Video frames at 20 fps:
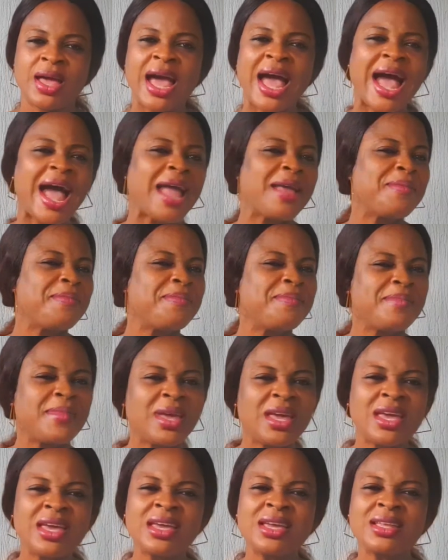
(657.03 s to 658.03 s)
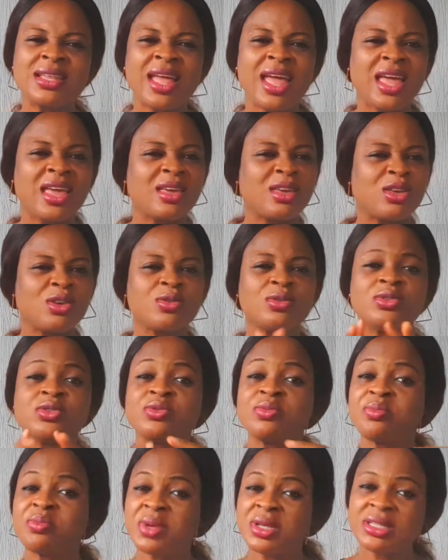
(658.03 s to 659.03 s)
I made a huge
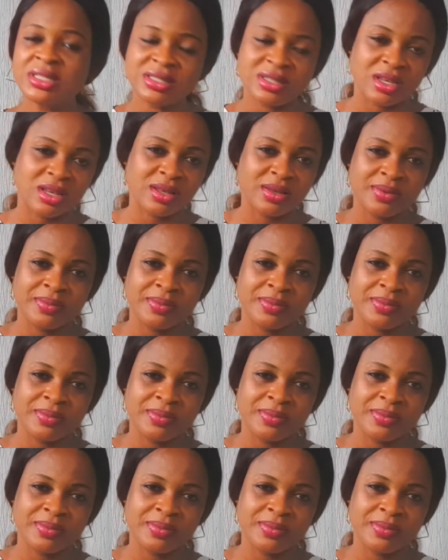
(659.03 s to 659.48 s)
mistake.